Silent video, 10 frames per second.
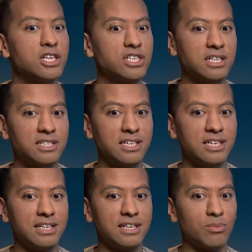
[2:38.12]
Do
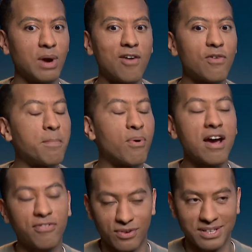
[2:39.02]
you have a
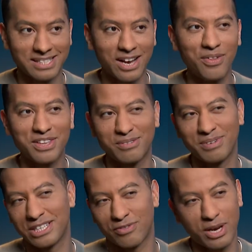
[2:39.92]
preference? I know that's a
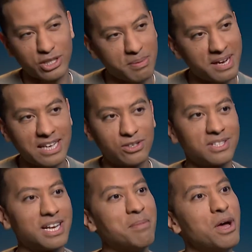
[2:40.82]
very tough question we get asked all the
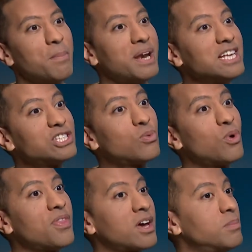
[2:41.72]
time. But is there
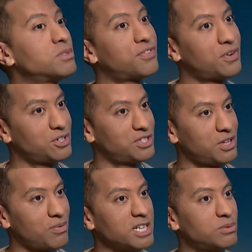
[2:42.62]
one that comes first in
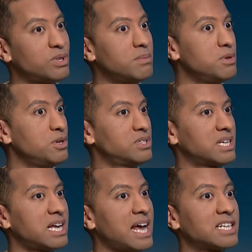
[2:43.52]
the race between
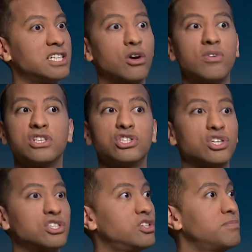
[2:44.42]
music and acting, or is it
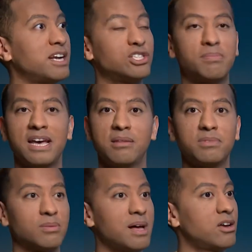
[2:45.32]
just you've managed to blend them
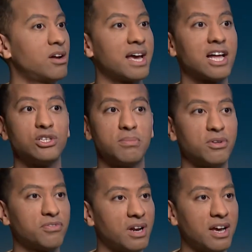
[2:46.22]
so well? You're like, I'll do
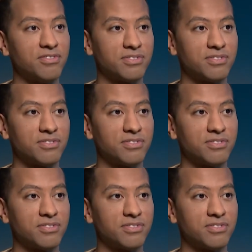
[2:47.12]
both for life.